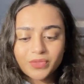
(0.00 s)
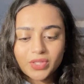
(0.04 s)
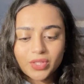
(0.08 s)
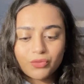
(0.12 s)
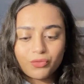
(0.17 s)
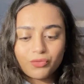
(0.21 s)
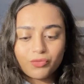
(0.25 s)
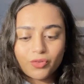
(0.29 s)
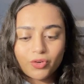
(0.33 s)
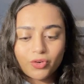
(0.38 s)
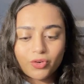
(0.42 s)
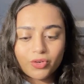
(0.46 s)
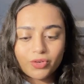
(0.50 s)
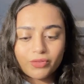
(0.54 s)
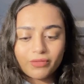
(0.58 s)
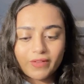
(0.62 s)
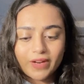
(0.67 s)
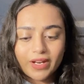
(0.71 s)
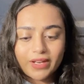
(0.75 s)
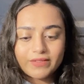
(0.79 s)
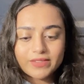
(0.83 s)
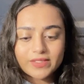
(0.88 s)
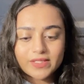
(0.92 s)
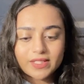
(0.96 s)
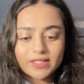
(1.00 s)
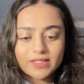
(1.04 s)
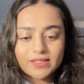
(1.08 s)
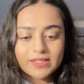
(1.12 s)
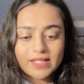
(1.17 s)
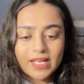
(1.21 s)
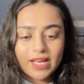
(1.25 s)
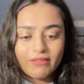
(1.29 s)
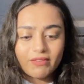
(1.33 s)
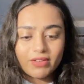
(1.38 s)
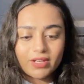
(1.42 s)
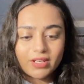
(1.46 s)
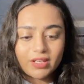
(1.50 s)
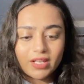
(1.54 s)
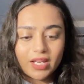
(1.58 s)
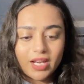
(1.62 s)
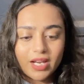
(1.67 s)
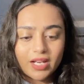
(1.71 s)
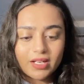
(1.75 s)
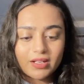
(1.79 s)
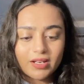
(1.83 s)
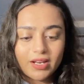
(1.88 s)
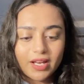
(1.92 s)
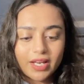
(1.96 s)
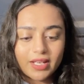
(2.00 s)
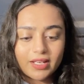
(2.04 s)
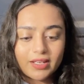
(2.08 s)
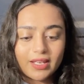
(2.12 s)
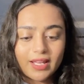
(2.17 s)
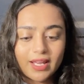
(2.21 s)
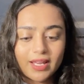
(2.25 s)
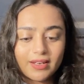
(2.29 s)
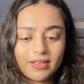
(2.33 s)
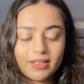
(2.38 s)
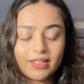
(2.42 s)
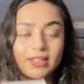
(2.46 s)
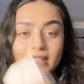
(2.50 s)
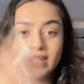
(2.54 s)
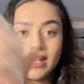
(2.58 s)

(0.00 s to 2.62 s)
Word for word: four, five, six, seven, eight, nine, ten,